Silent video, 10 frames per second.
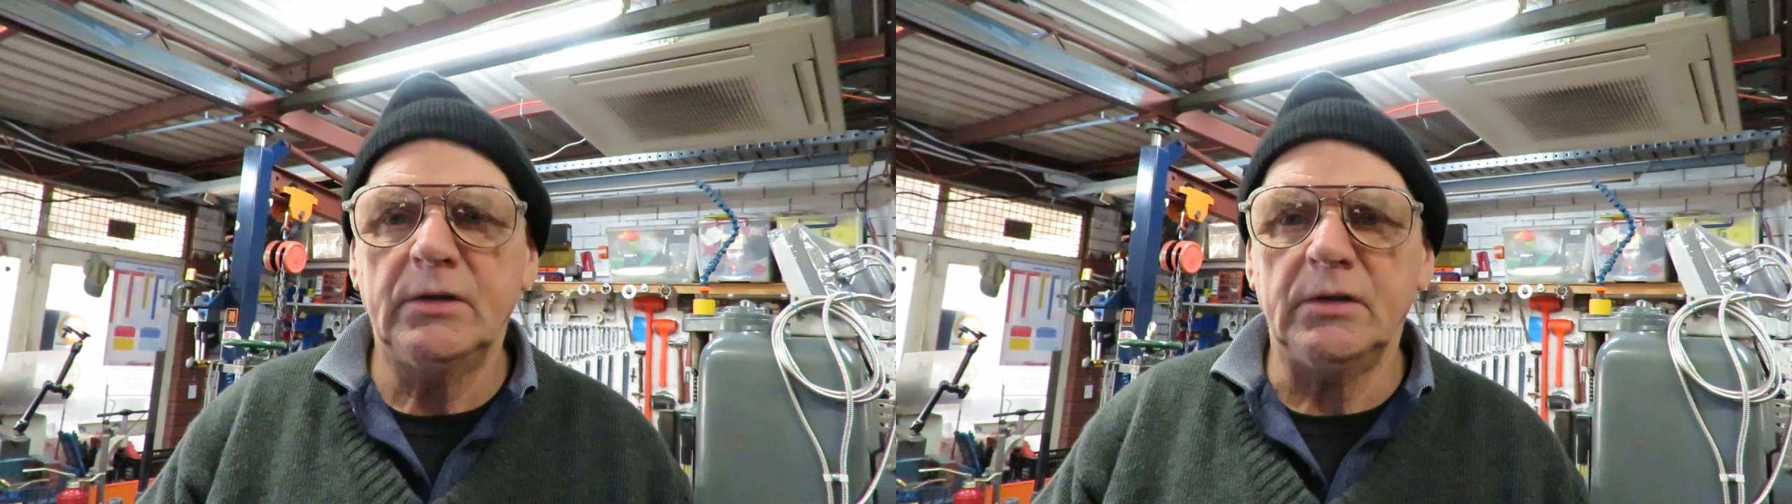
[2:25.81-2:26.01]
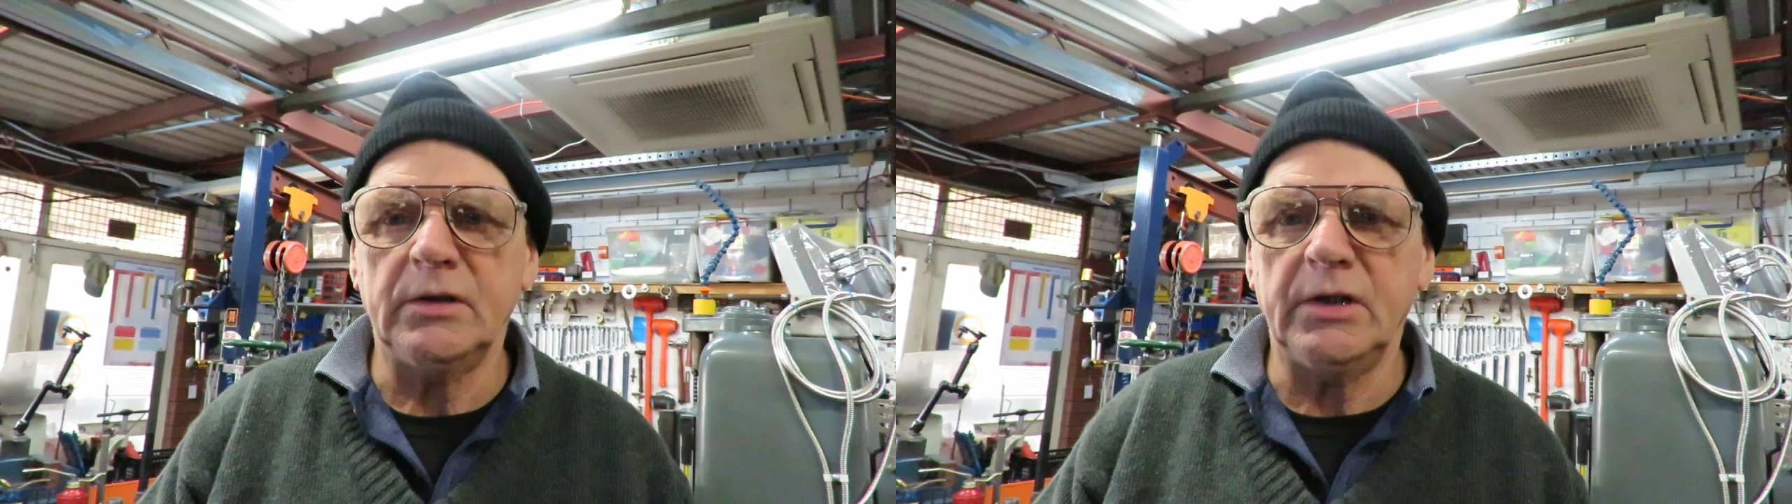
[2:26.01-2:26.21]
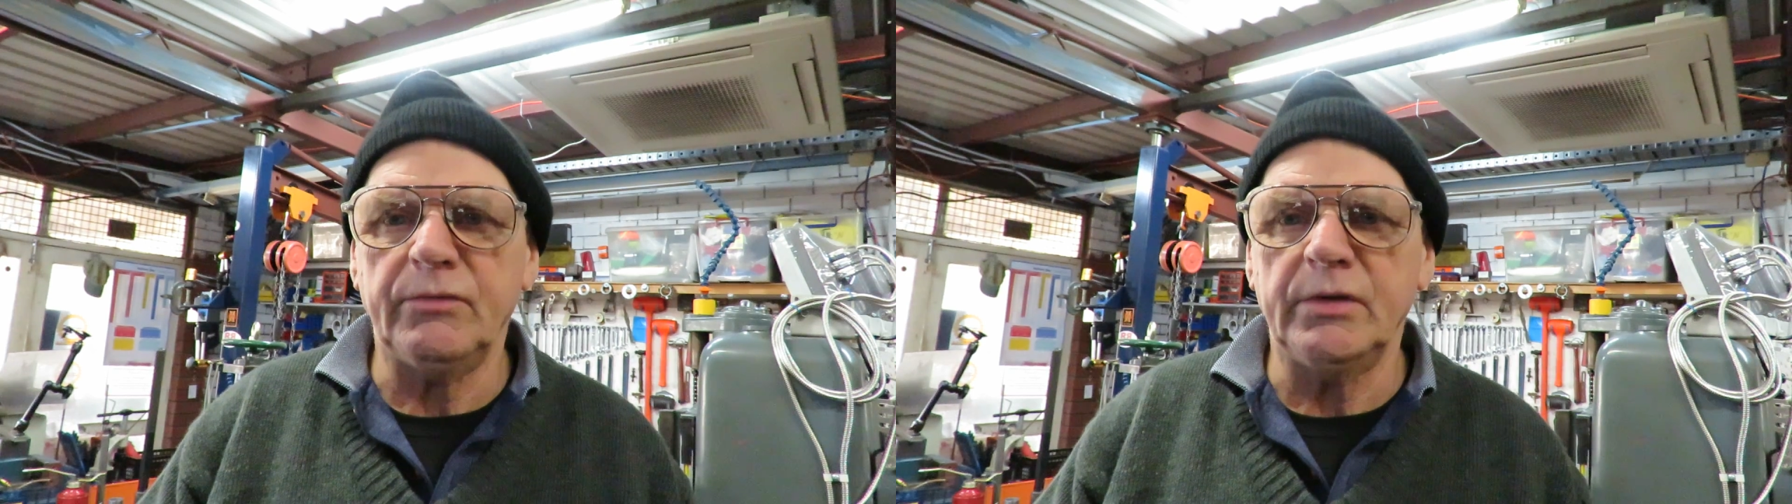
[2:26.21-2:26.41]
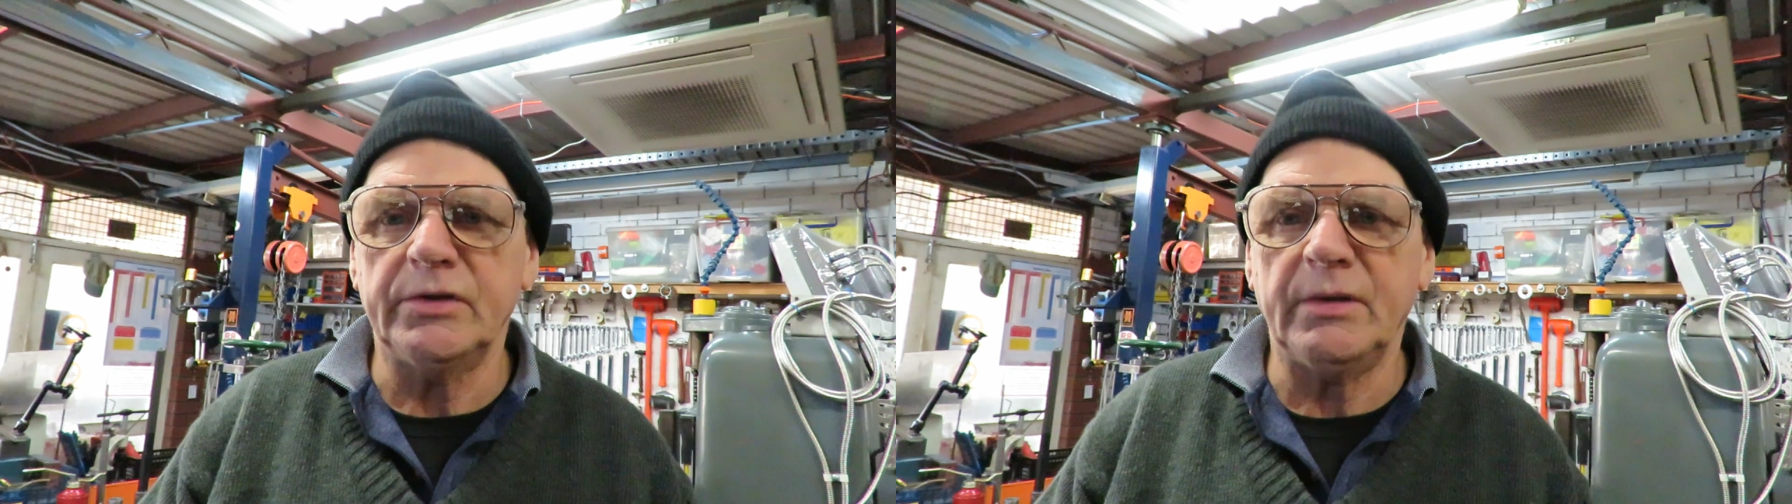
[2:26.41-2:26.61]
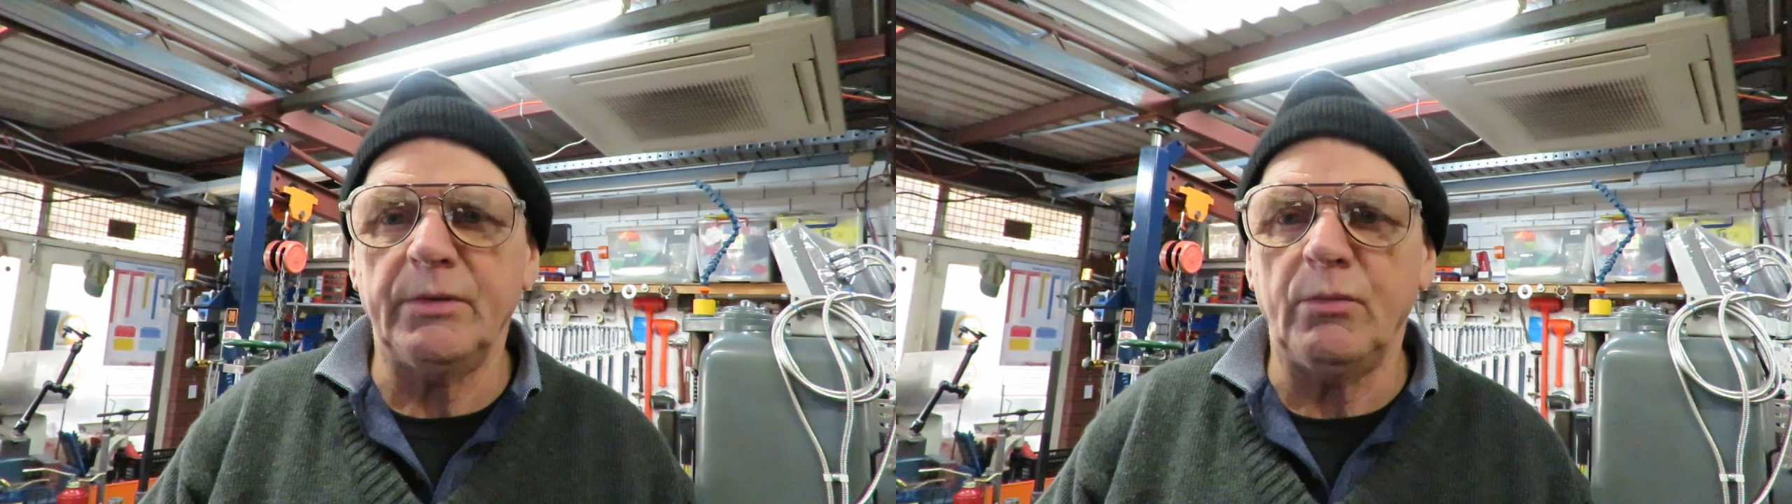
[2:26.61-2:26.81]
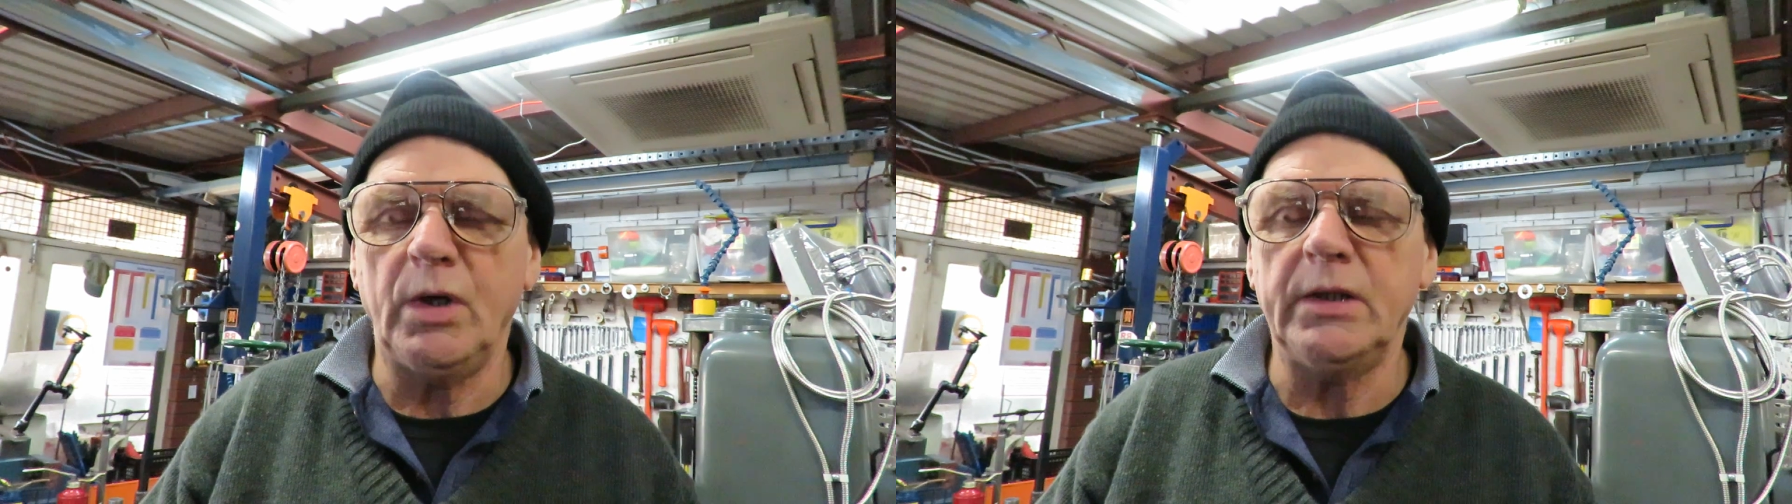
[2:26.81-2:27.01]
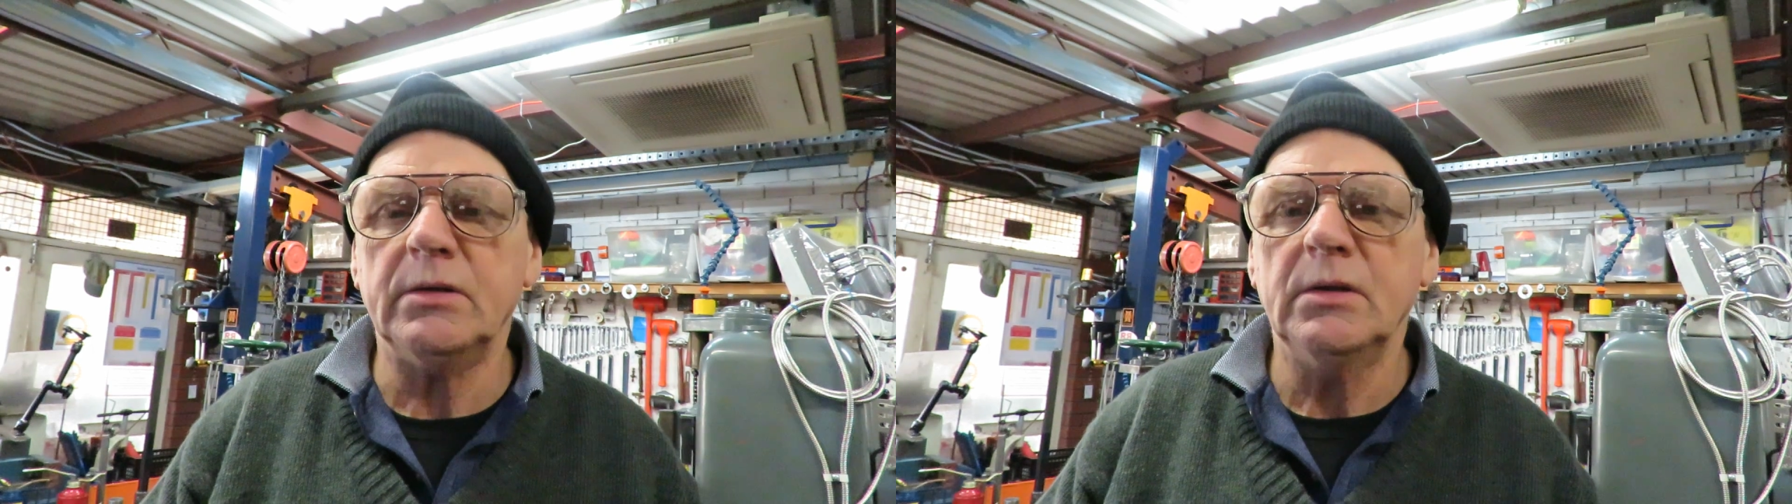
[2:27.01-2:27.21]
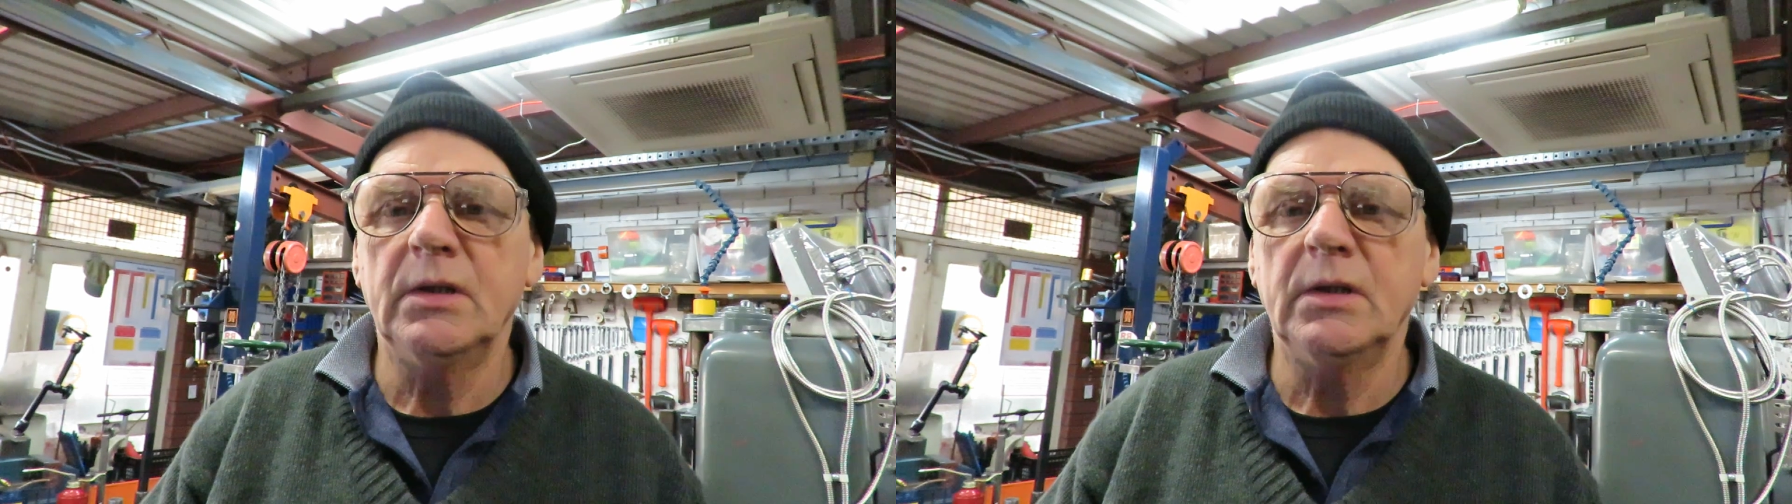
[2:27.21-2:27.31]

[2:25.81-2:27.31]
to get rid of some of the weight,